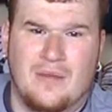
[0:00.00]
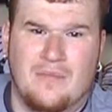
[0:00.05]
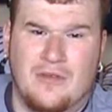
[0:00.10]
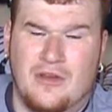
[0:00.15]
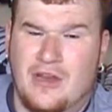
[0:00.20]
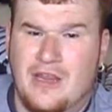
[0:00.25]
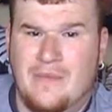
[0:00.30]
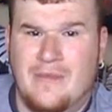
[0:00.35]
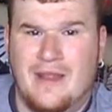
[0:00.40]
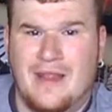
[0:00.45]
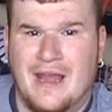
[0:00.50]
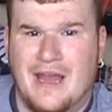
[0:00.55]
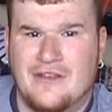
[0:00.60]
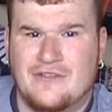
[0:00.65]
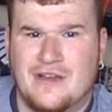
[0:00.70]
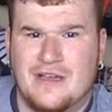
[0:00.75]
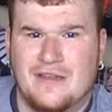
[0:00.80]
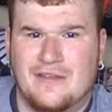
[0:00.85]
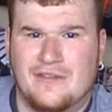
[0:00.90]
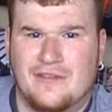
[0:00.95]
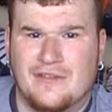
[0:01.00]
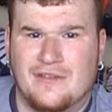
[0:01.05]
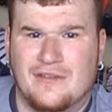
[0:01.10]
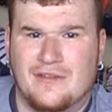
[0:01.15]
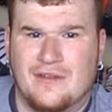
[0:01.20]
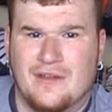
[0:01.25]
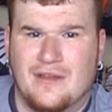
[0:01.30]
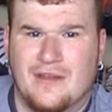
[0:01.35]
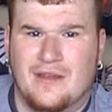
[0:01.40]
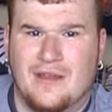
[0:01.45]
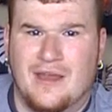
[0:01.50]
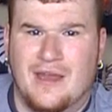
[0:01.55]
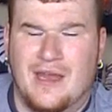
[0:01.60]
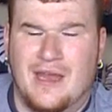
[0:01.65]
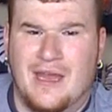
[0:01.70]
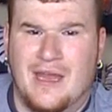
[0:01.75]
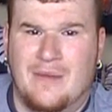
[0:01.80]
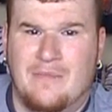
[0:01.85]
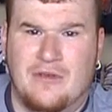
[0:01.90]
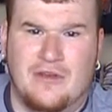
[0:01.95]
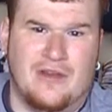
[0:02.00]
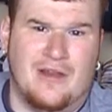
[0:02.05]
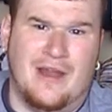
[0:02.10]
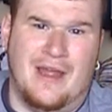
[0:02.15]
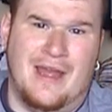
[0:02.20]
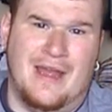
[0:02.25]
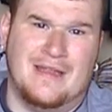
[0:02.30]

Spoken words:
put your email address, and put your